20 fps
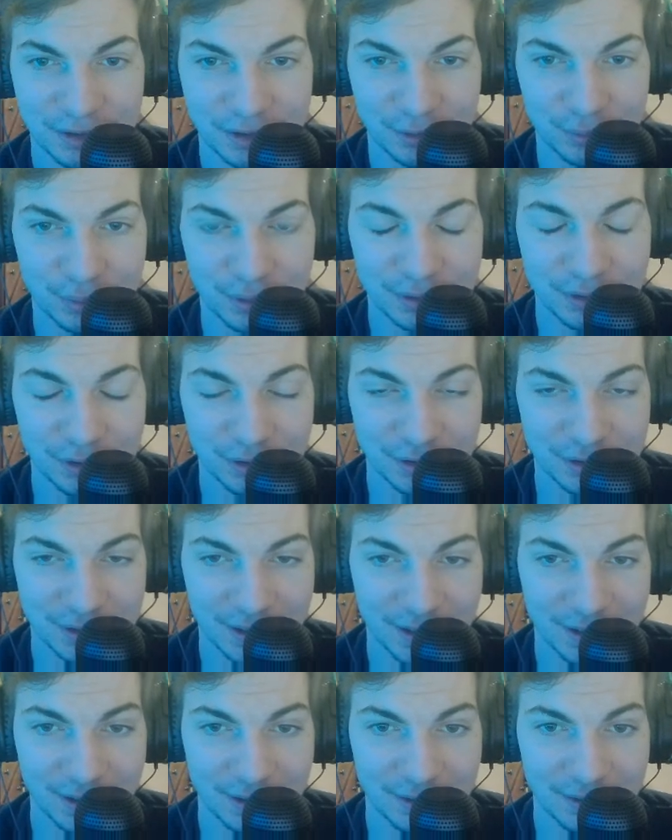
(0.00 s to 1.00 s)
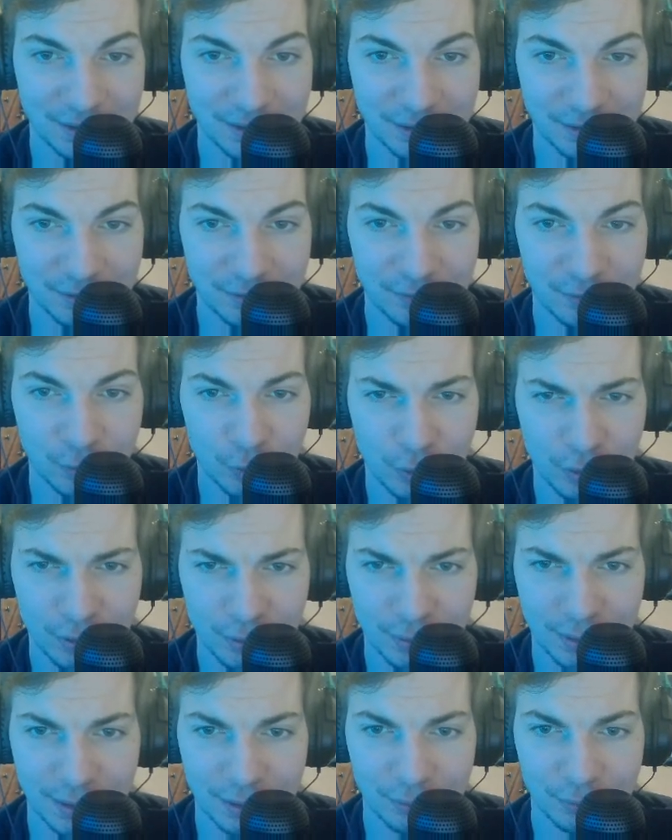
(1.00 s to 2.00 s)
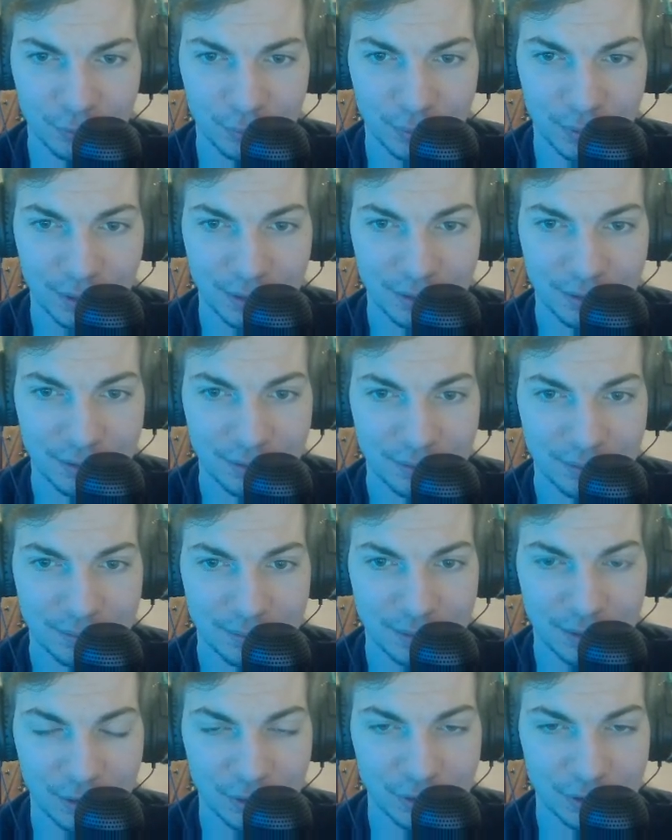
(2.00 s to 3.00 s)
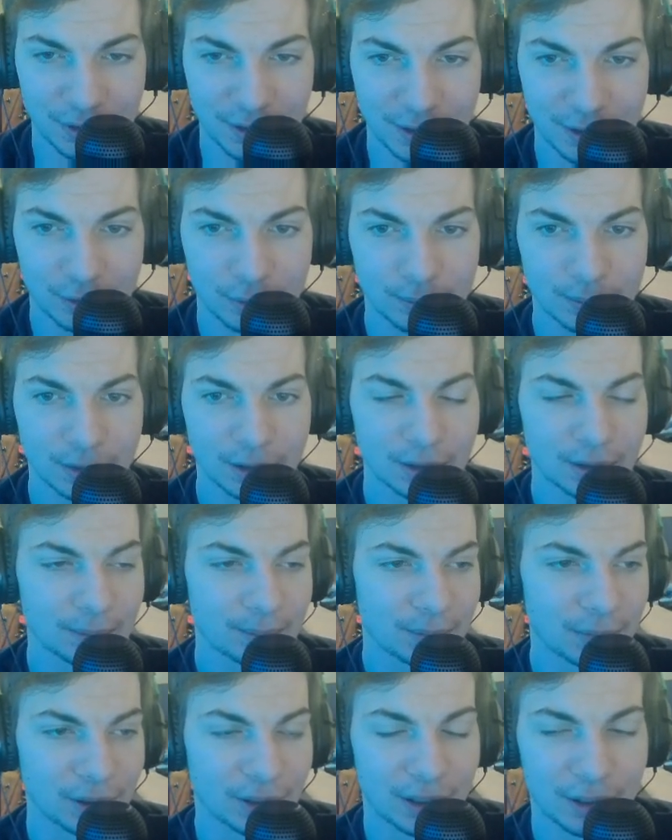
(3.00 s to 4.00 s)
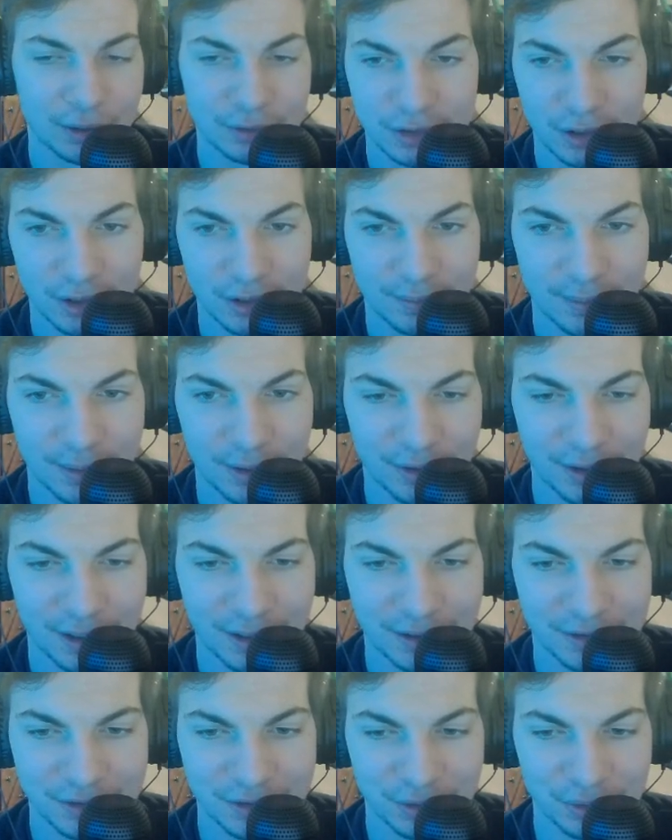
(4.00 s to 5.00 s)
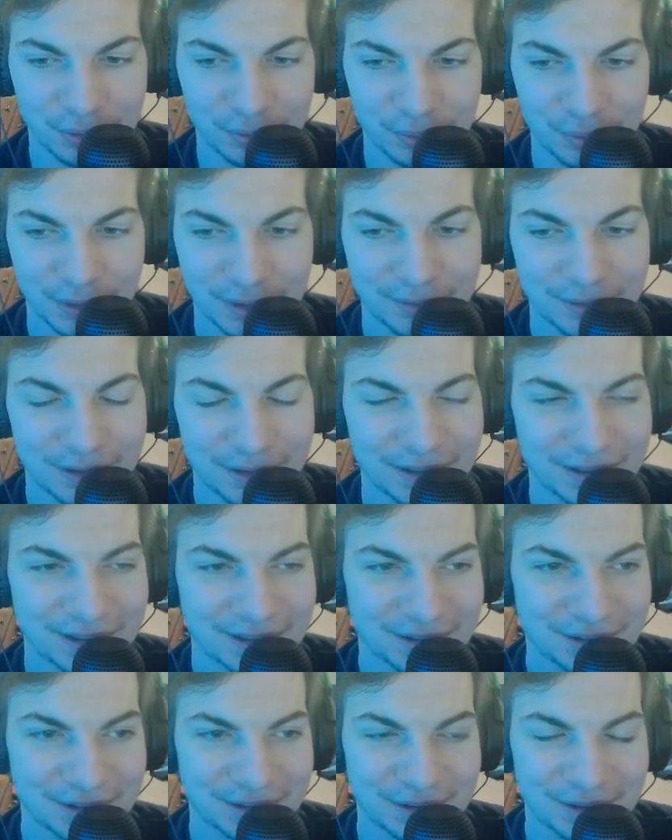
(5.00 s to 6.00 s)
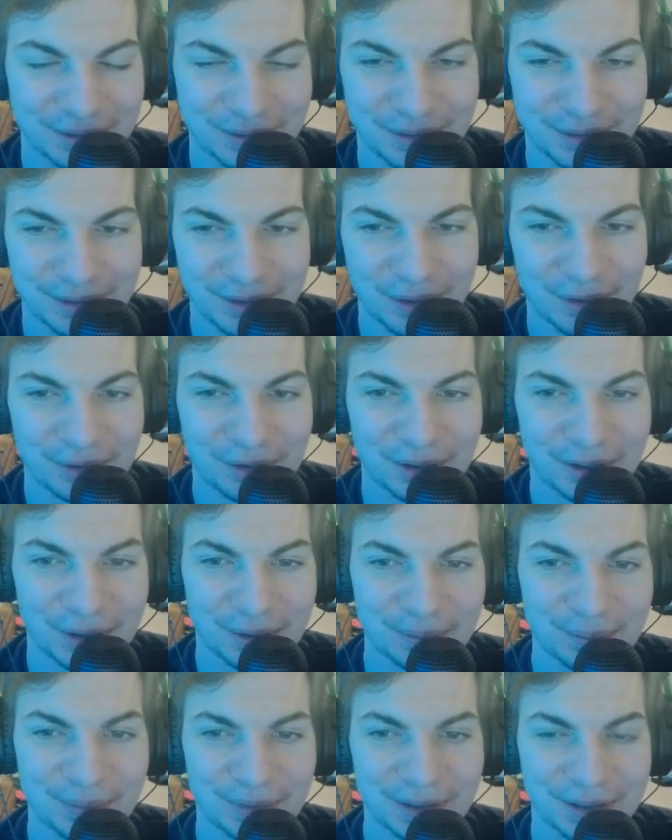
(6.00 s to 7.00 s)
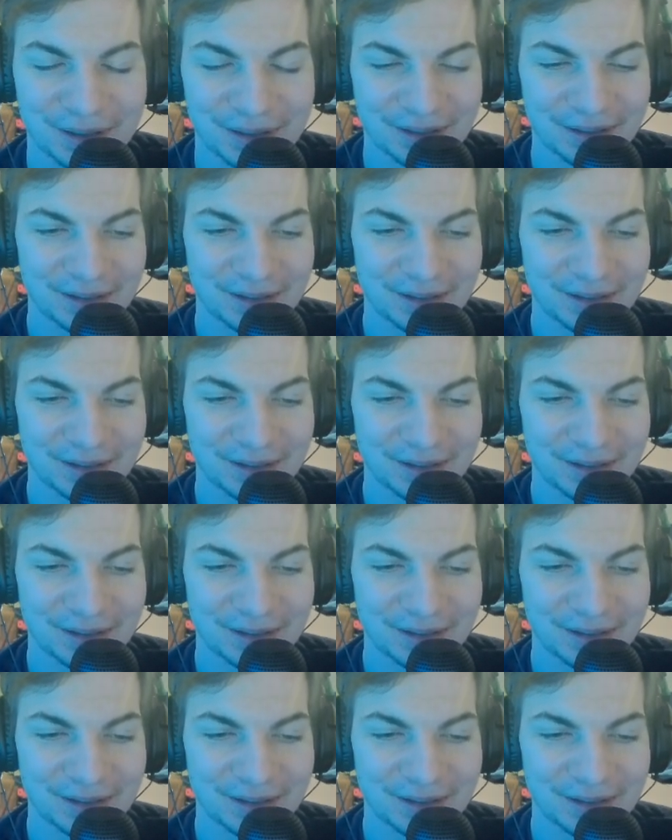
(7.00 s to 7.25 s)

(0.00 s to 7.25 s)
we took a tight end in the 4th round with Gunnar Helm, but I'll talk about that soon whenever I get to the Gunnar Helm pick.